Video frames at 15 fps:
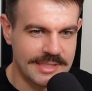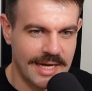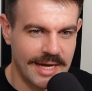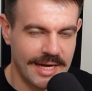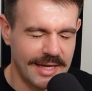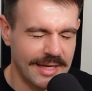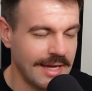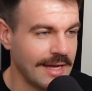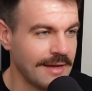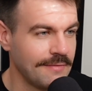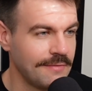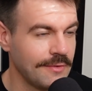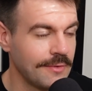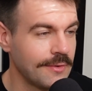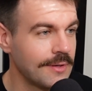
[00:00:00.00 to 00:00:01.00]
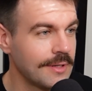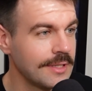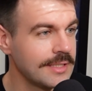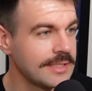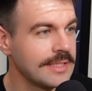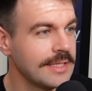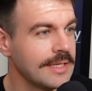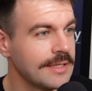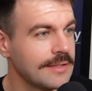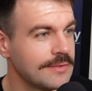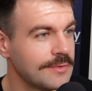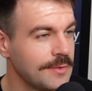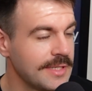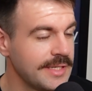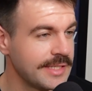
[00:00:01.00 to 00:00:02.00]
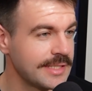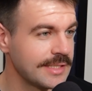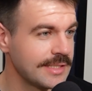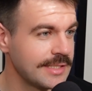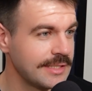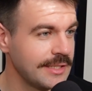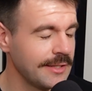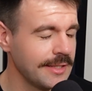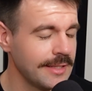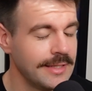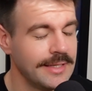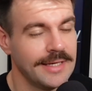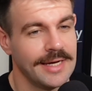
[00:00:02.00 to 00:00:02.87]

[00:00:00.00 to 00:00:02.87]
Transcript: Uh, yeah, if you're listening to this still,